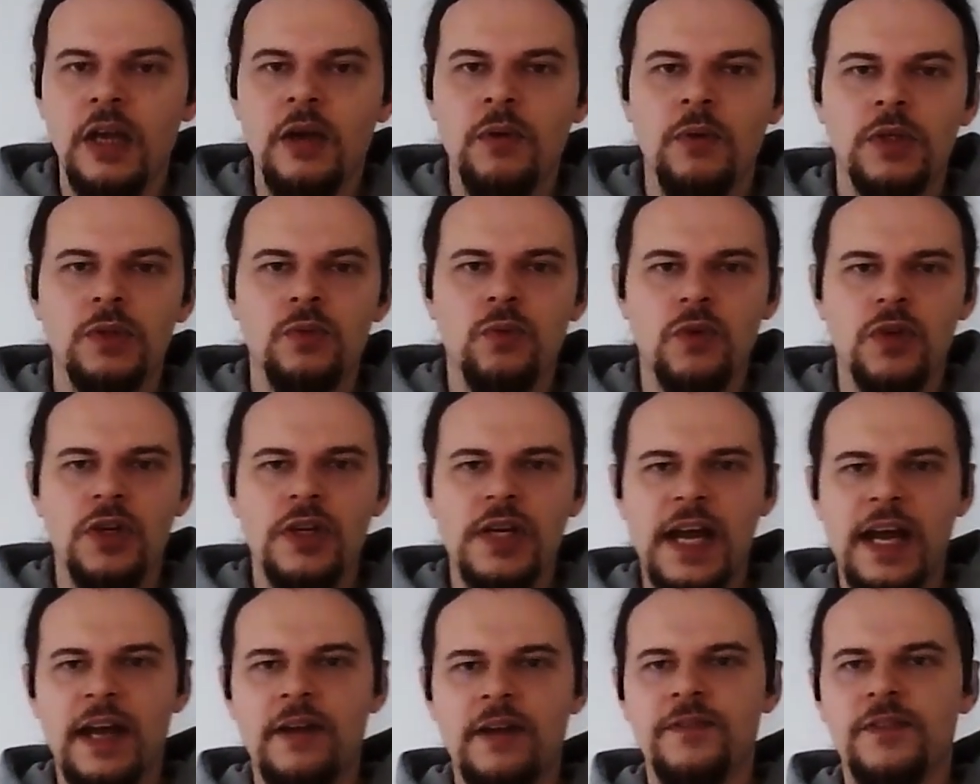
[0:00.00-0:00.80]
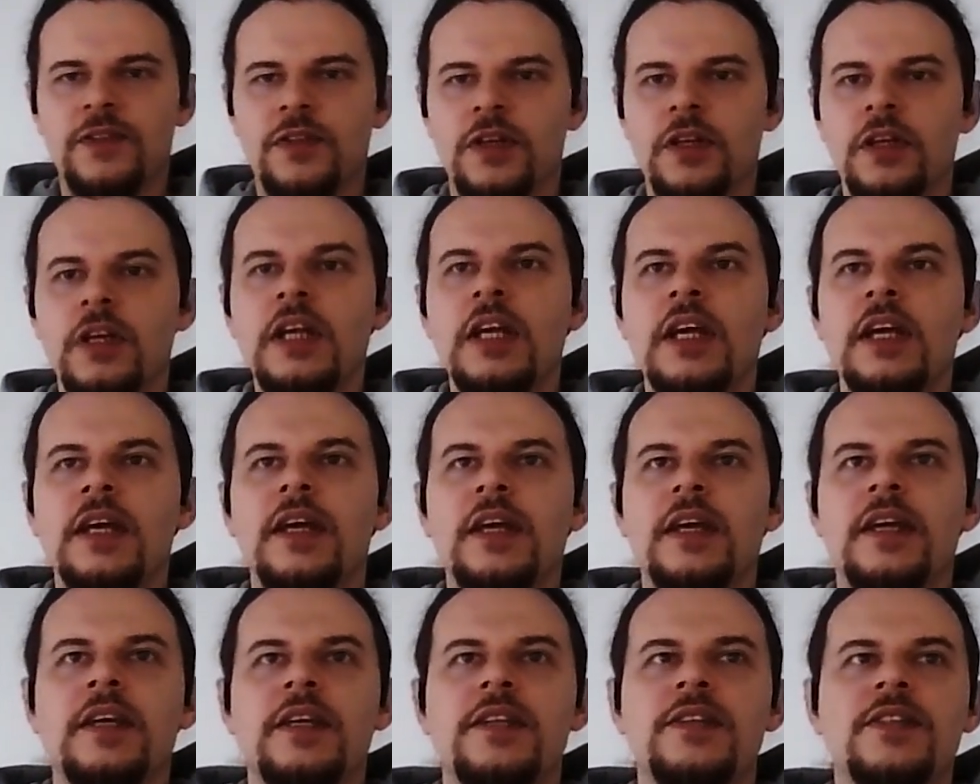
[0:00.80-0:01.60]
What we're after
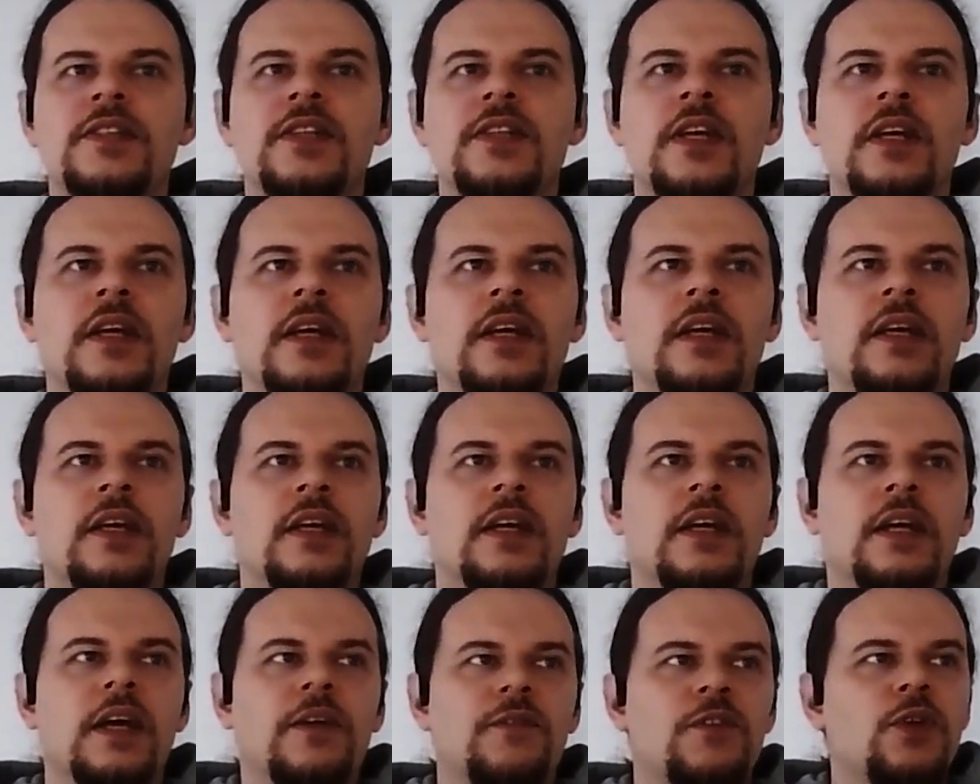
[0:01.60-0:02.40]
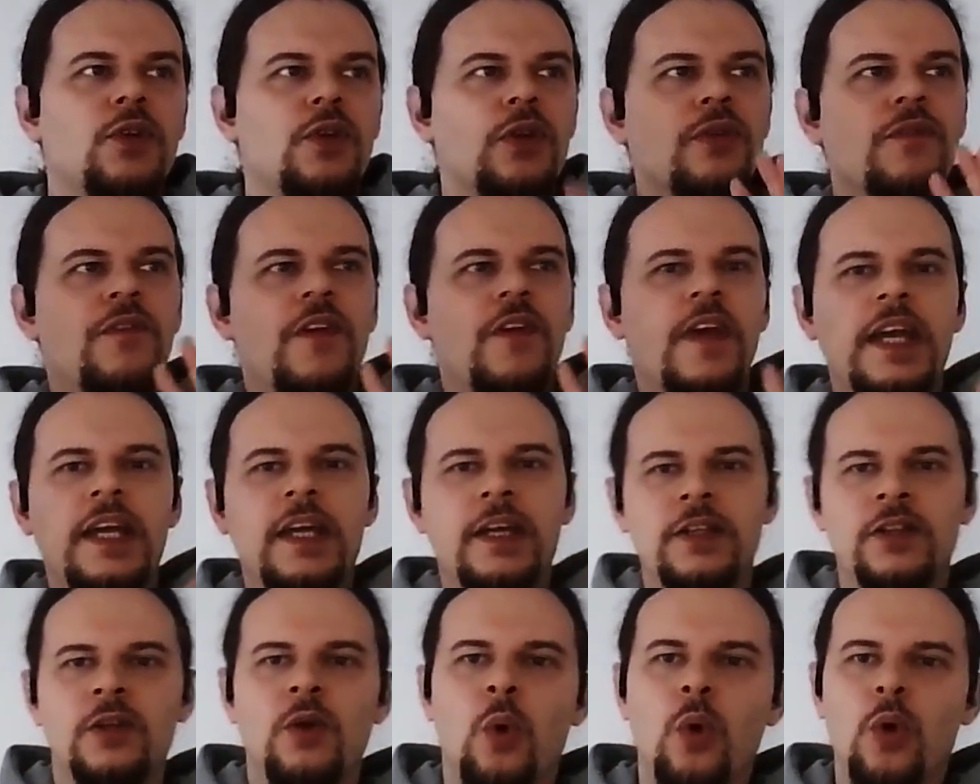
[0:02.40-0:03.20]
is, after you've
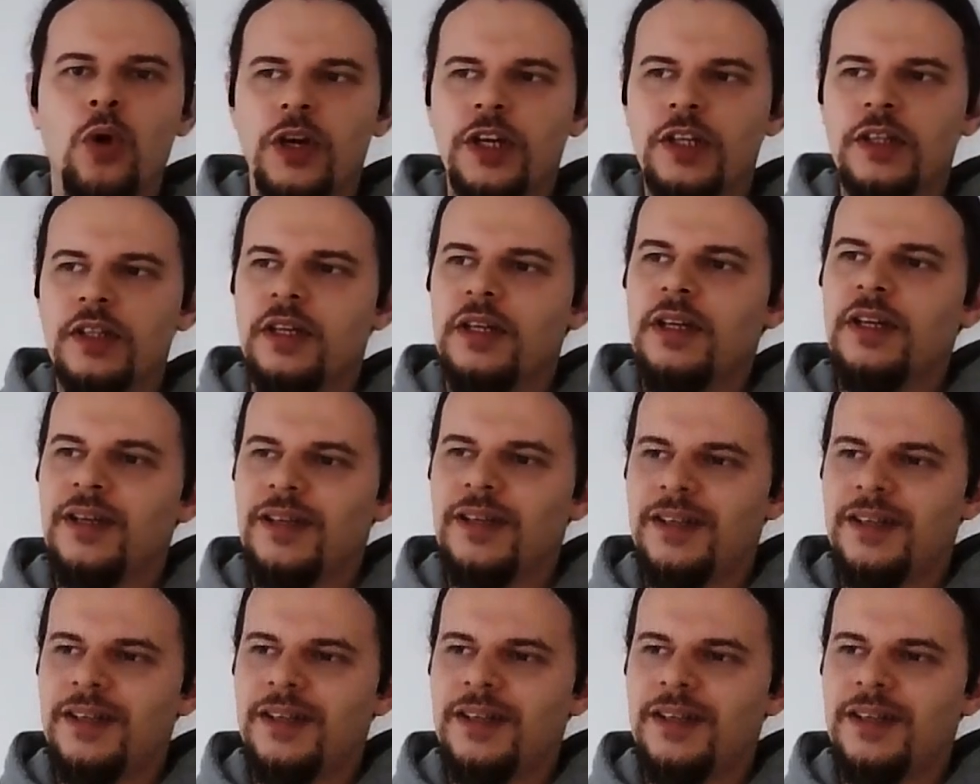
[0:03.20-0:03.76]
ignored